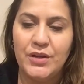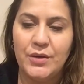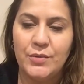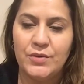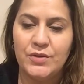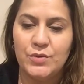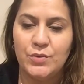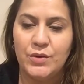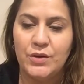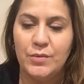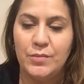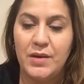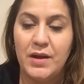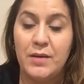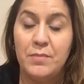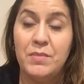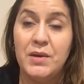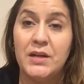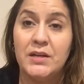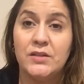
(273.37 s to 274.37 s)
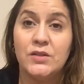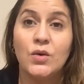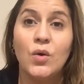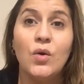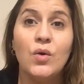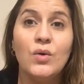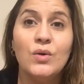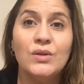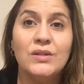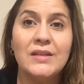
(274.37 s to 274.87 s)
That was one of my biggest
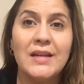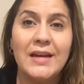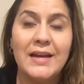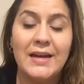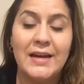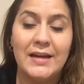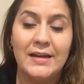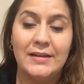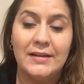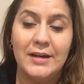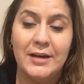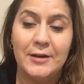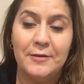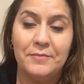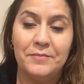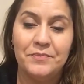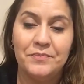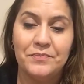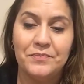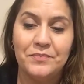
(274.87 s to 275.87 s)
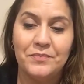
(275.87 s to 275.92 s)
goals, and